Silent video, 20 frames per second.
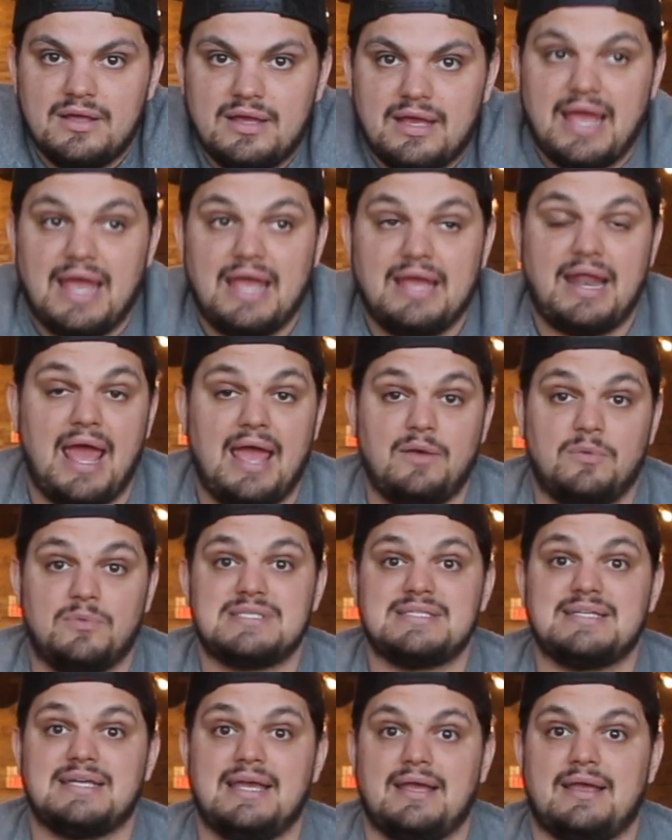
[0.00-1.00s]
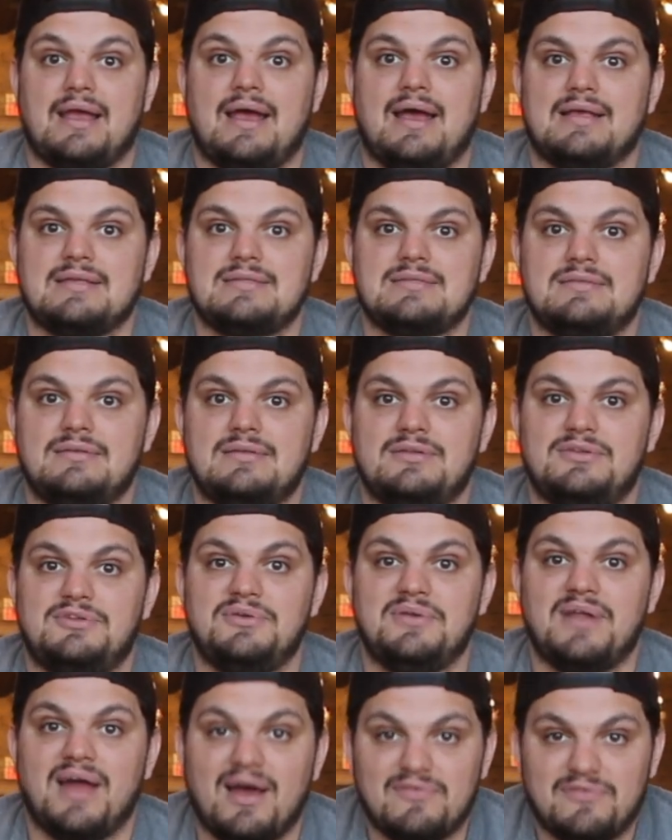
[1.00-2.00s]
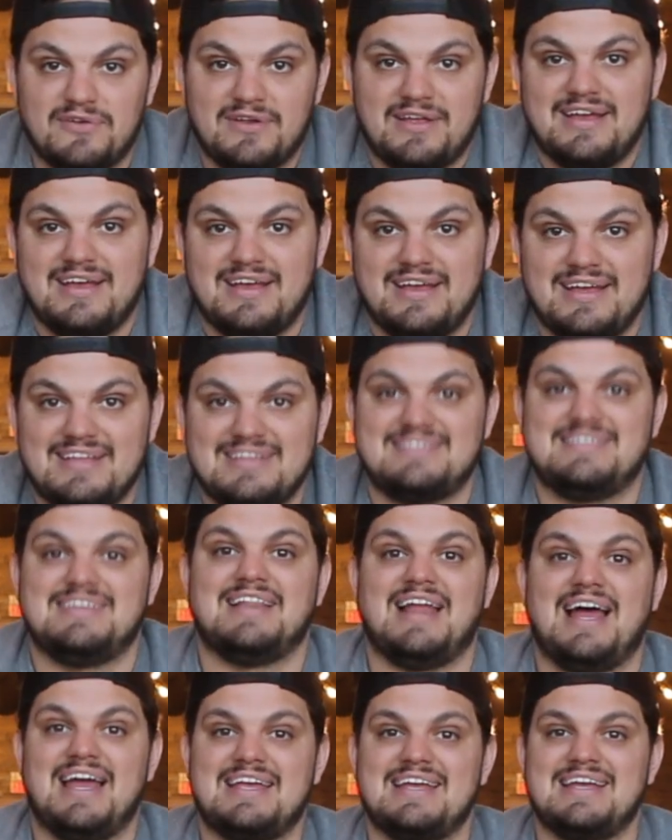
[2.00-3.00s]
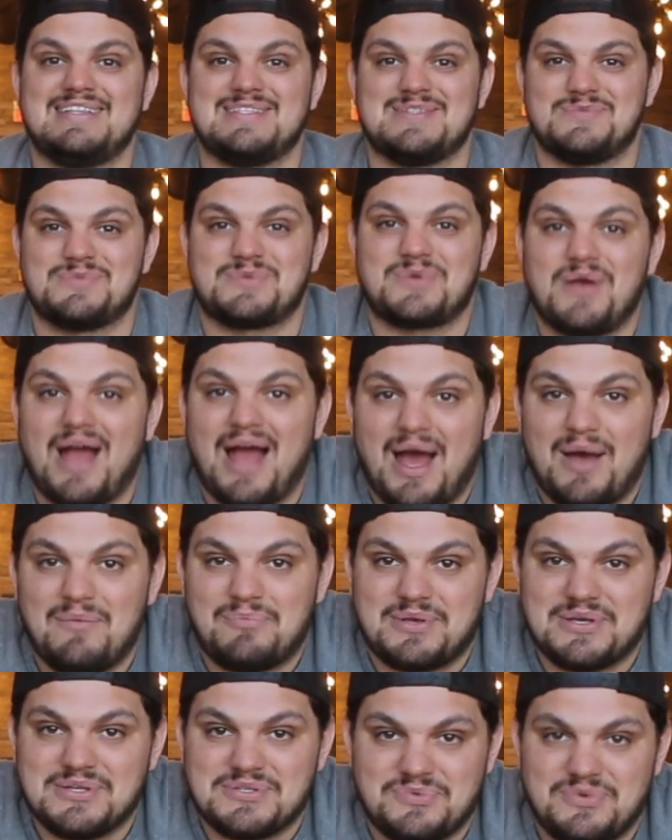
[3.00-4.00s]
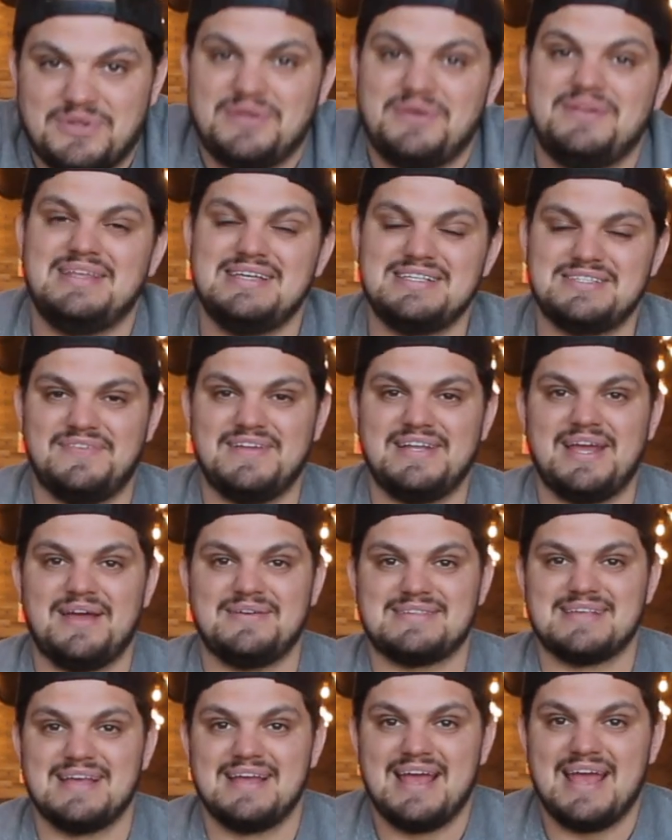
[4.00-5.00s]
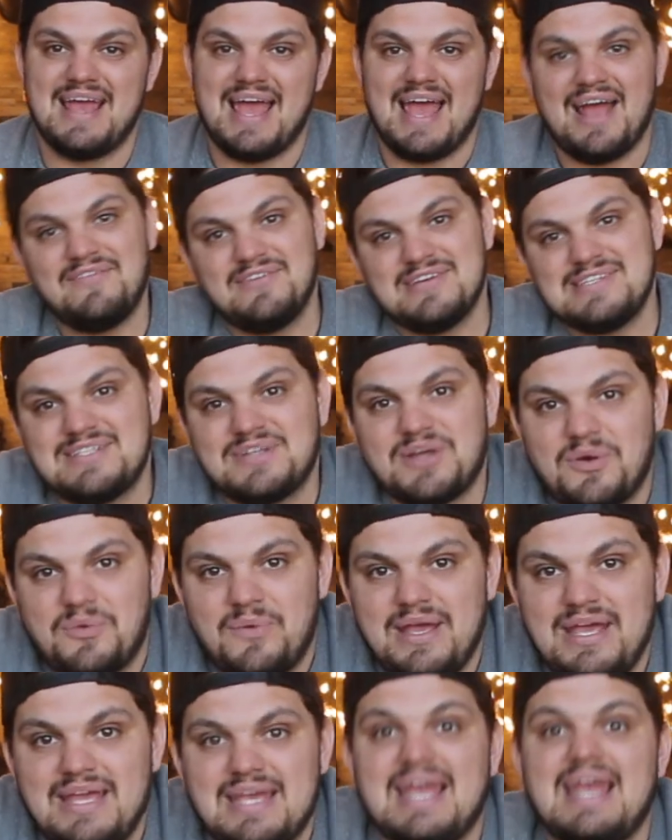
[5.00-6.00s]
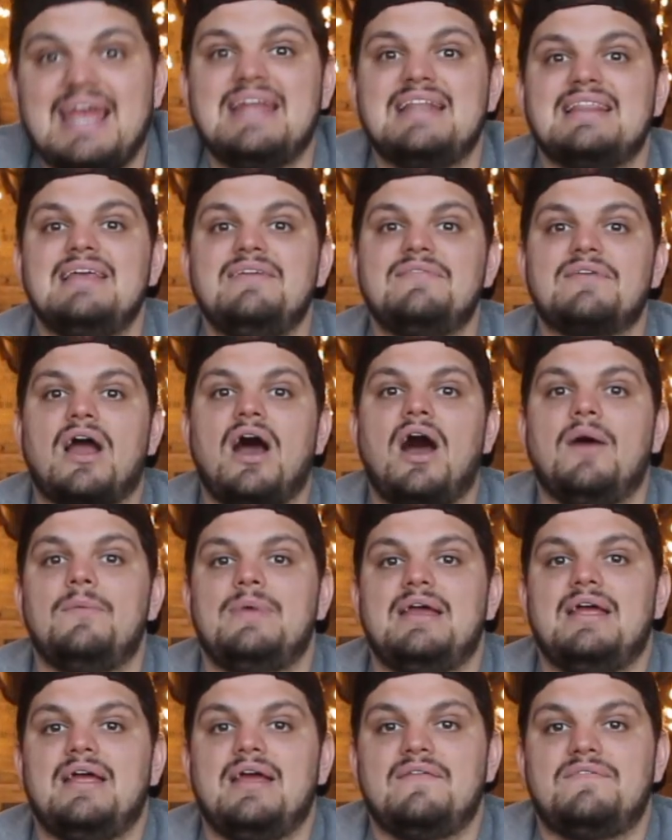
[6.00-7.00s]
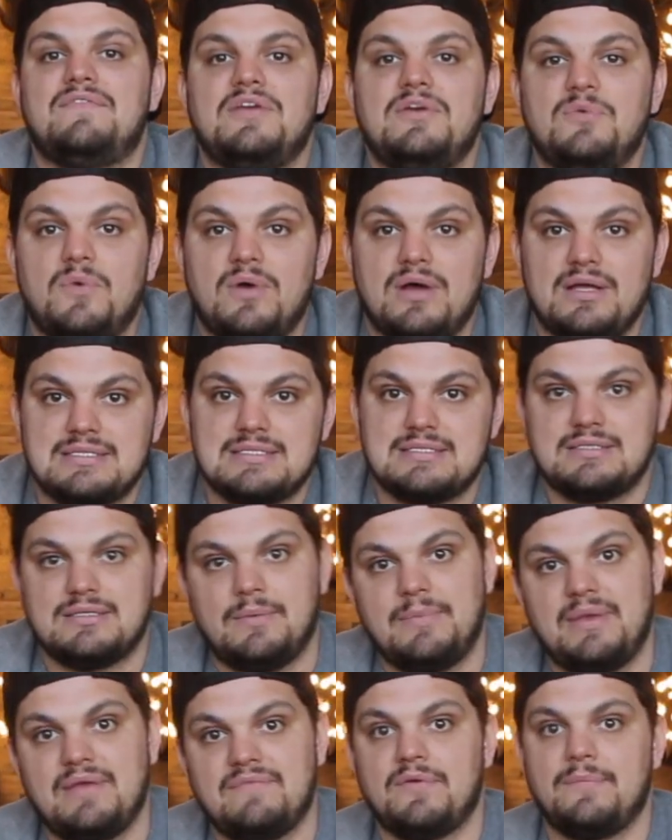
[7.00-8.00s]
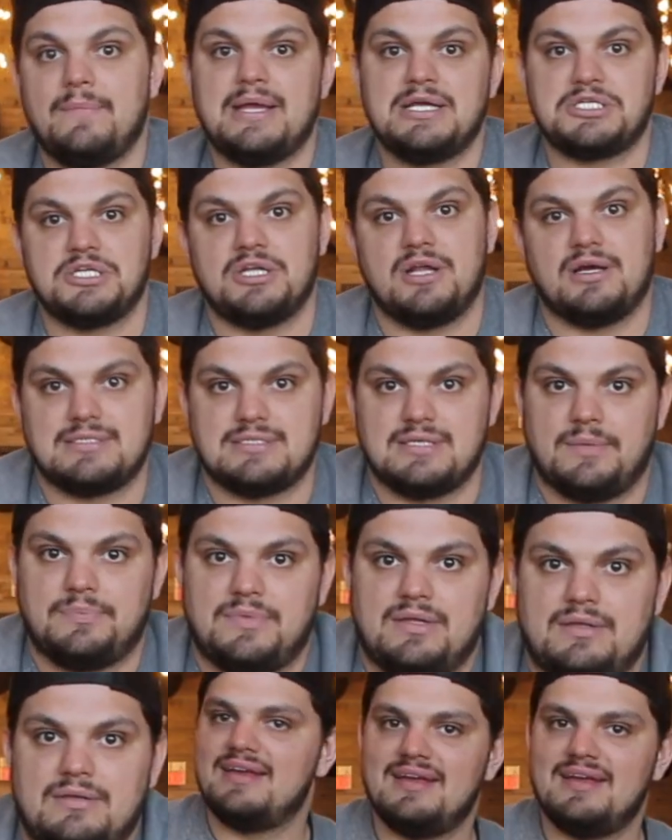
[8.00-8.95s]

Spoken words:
And hey, once again, guys, do not forget to like and subscribe, because we're doing these videos every single week. And leave a comment if you want some information on something.